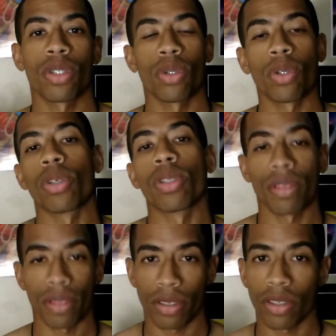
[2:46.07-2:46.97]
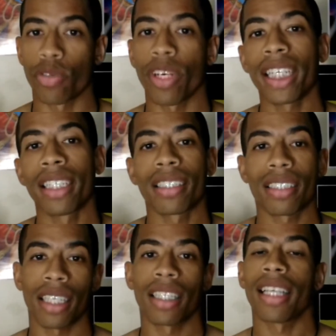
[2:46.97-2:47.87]
or
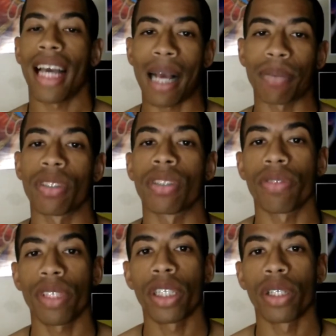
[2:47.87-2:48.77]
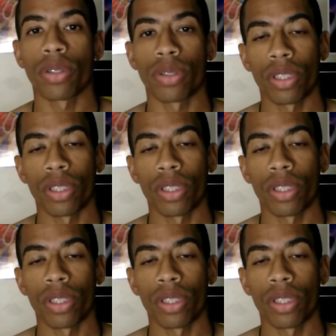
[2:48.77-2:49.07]
greatness and the absence of ego.